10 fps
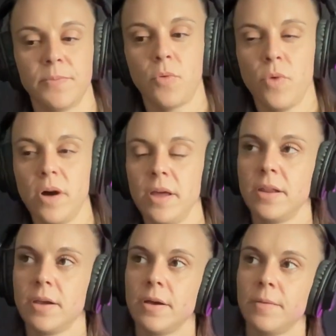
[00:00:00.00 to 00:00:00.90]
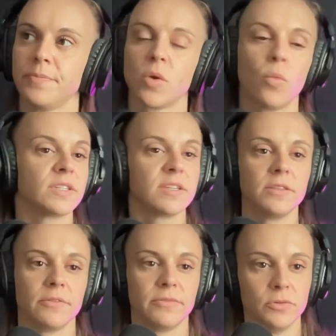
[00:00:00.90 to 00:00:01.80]
What's
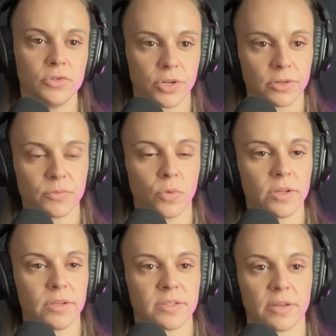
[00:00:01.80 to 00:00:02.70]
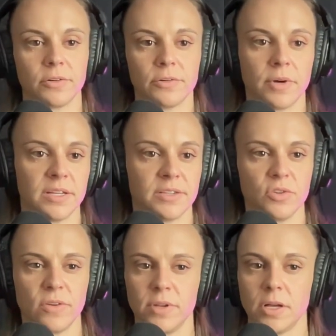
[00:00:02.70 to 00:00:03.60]
in the future? What is on the horizon?
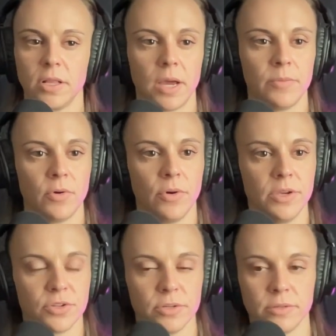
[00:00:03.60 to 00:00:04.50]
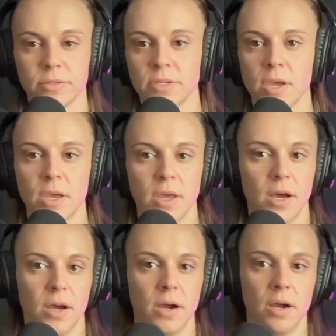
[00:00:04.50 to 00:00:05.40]
Do you have any collaborations,
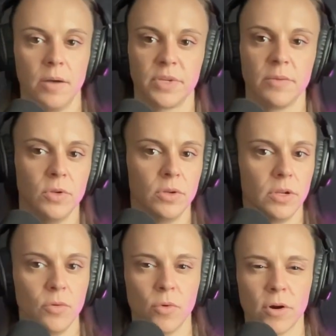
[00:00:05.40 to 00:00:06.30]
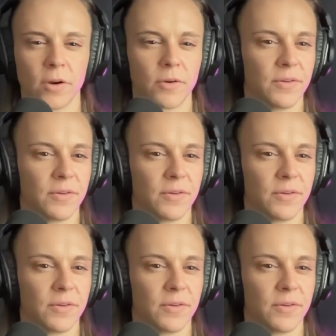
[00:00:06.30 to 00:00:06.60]
community work?